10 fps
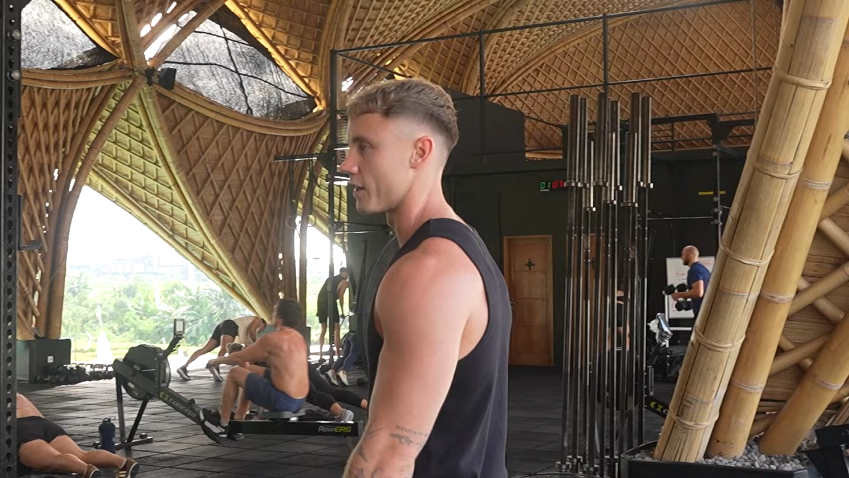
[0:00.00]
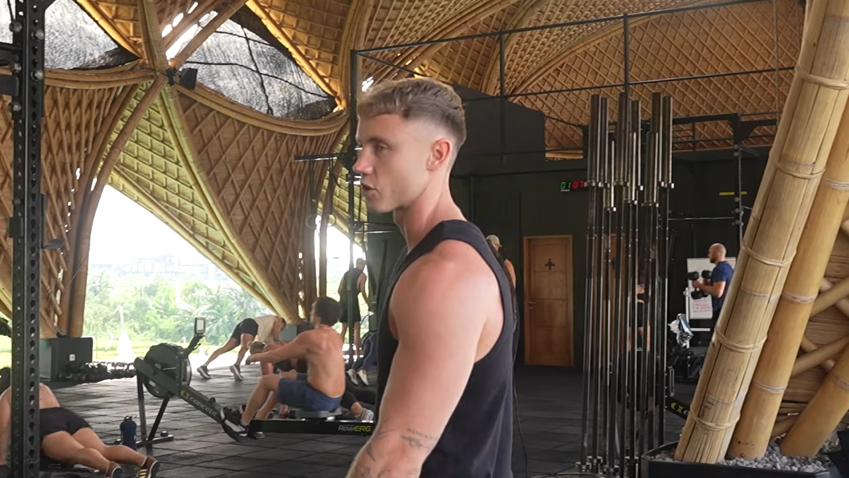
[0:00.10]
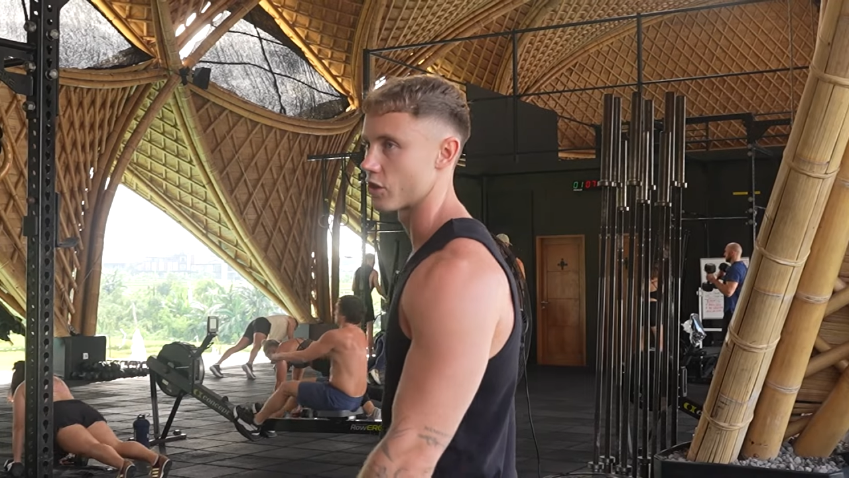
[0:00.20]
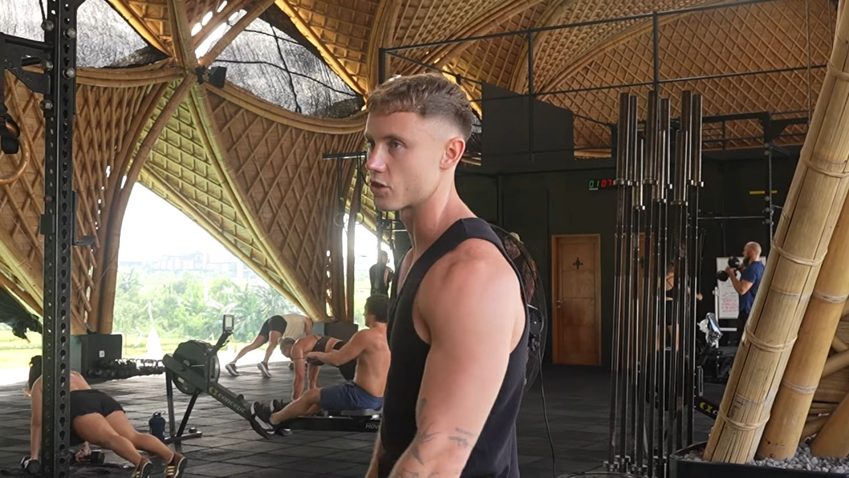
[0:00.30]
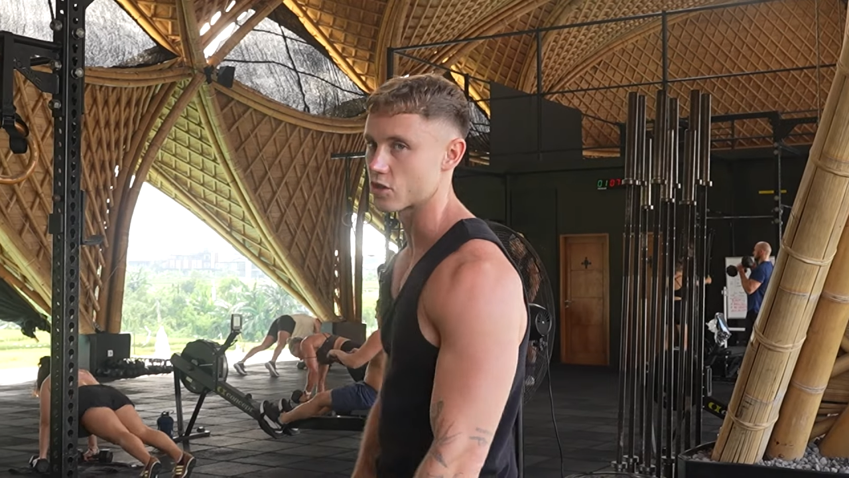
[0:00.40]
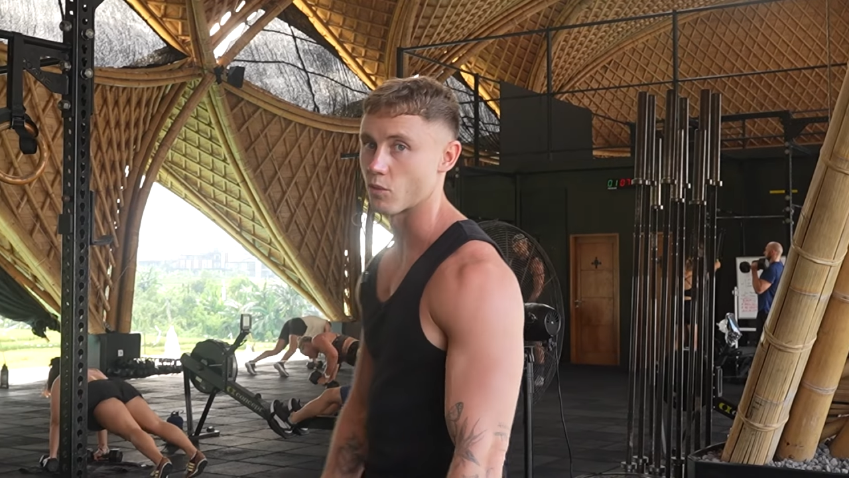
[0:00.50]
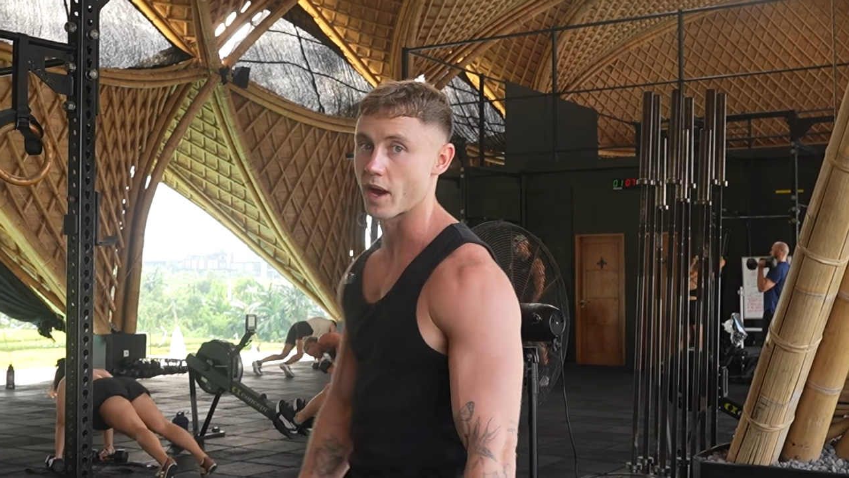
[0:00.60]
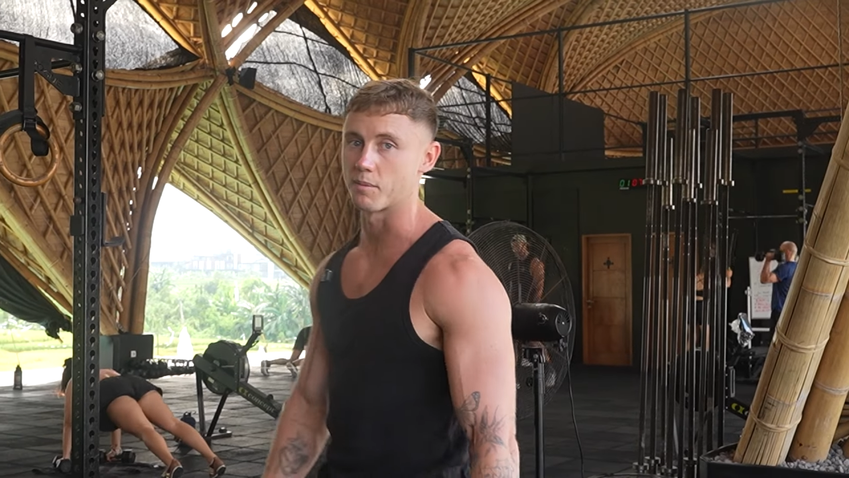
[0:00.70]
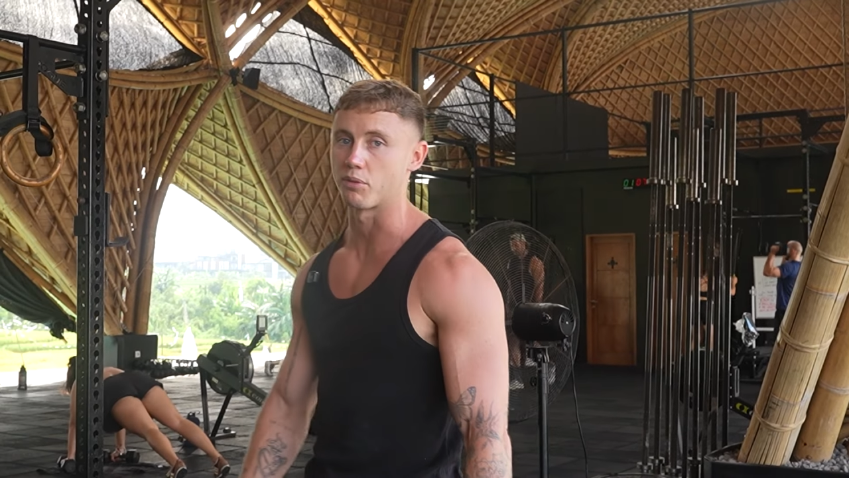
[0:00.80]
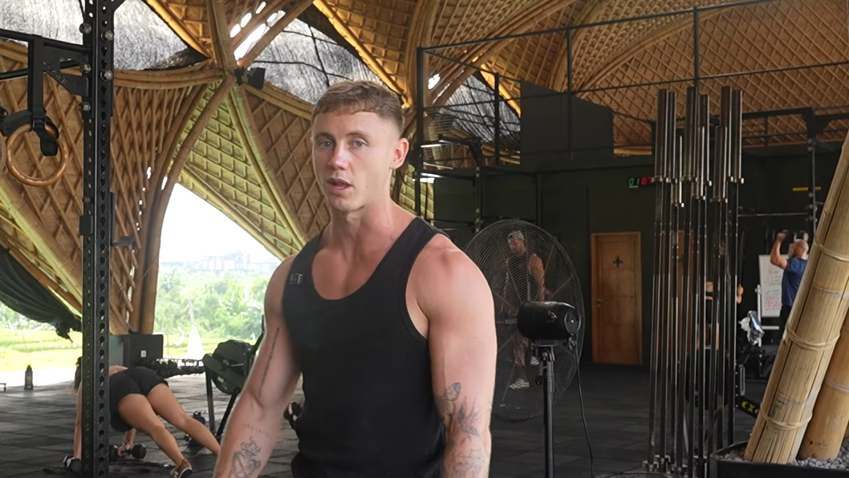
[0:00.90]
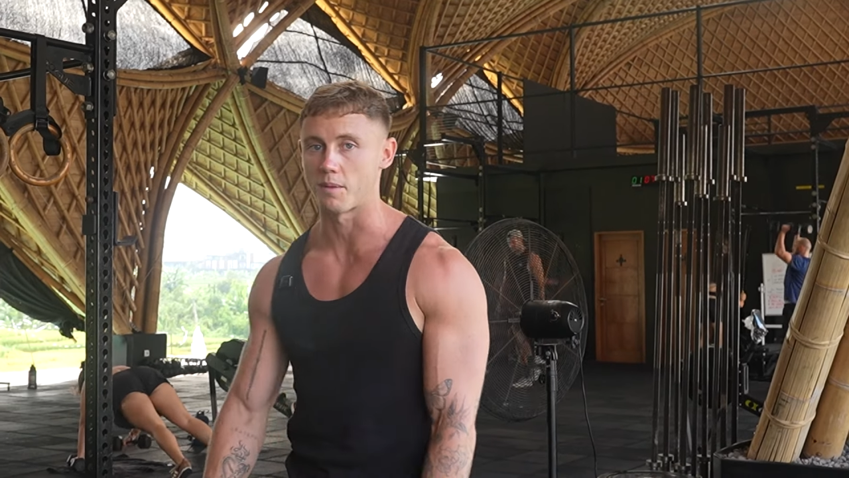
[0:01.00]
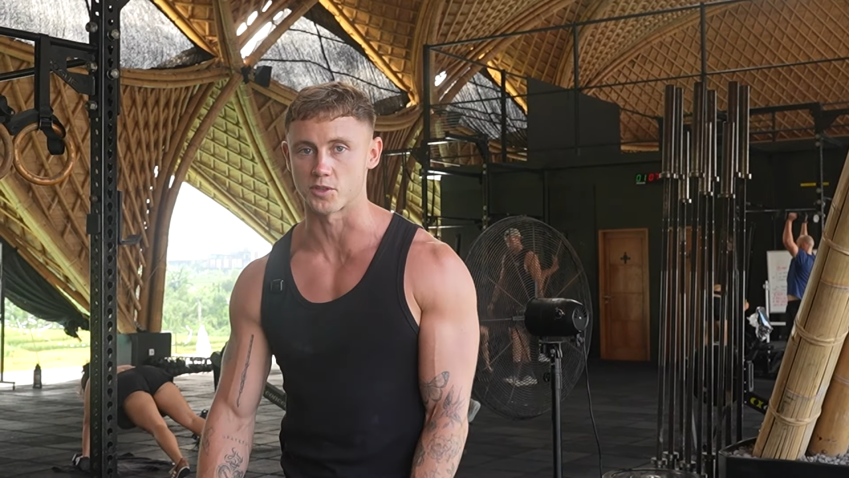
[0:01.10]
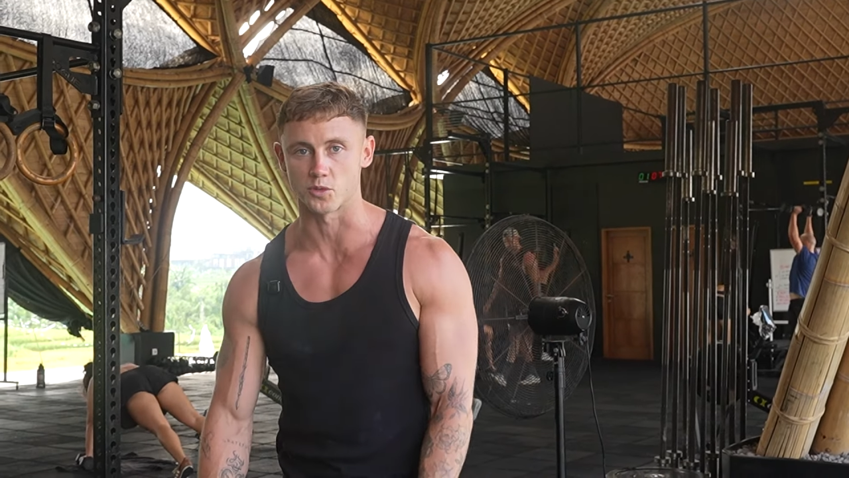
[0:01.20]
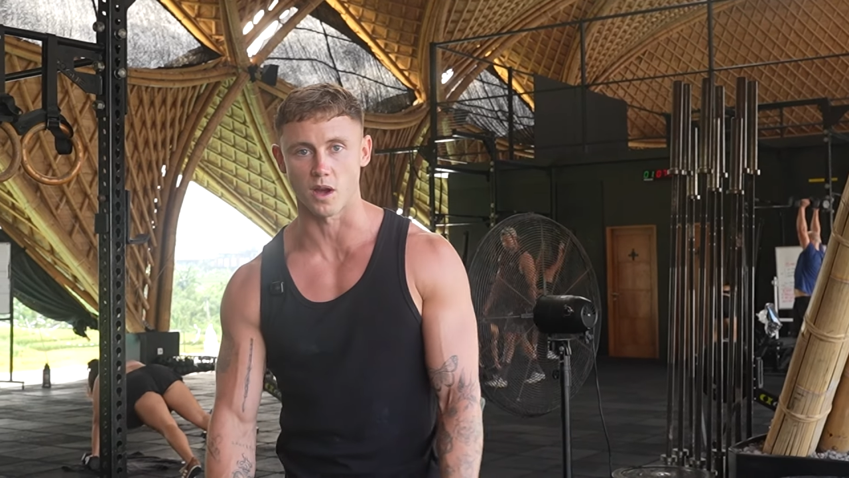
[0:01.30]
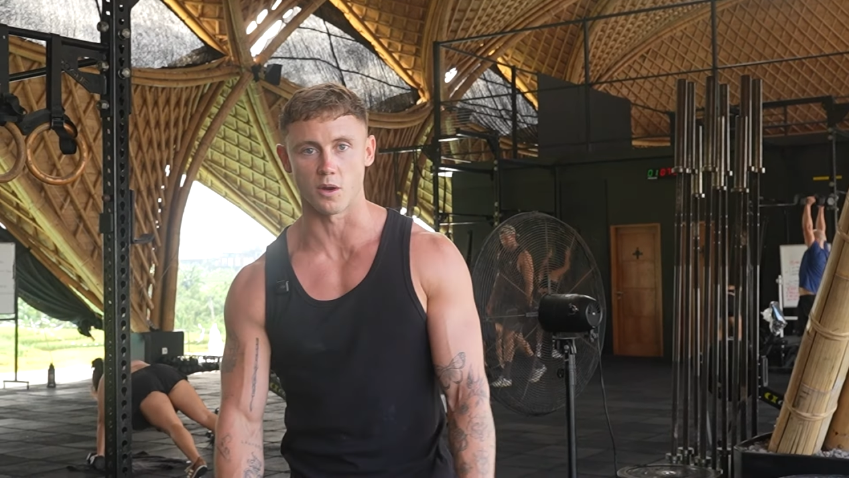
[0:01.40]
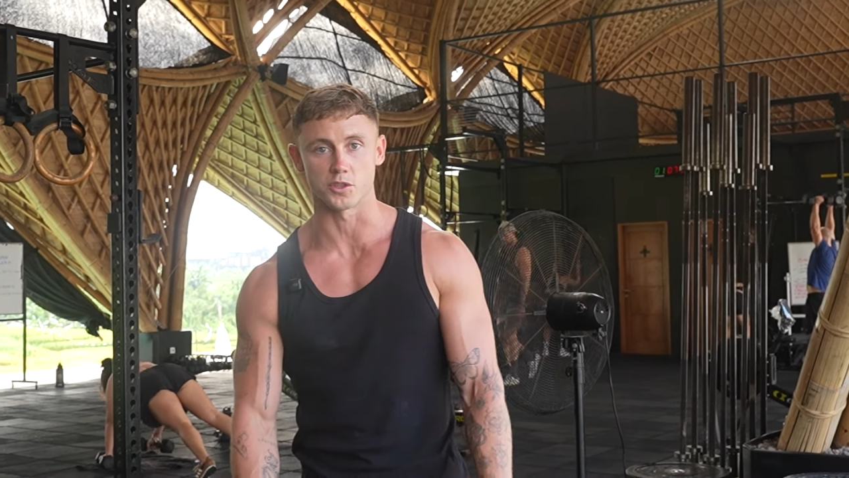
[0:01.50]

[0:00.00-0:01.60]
introduce some weighted pull-ups as well,